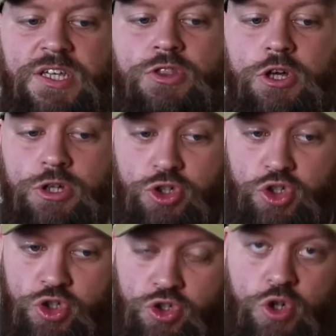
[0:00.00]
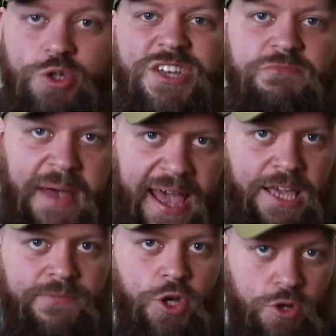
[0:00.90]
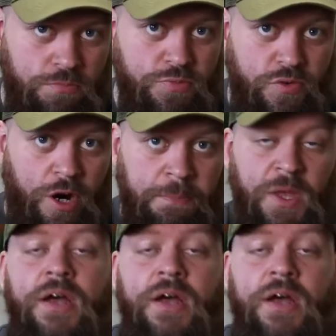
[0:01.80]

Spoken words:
it that a destructive behavior comes from.